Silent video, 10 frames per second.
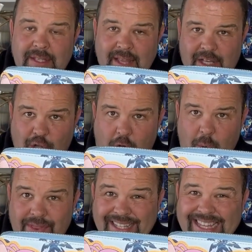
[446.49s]
along
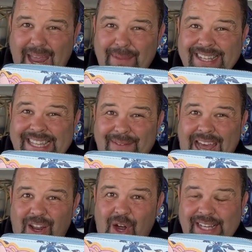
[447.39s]
with, this came in the same
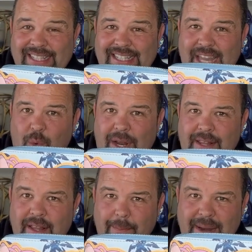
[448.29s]
catalog as the
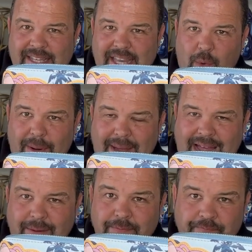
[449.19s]
sequin, the mini sequin
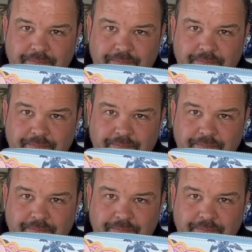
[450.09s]
bag.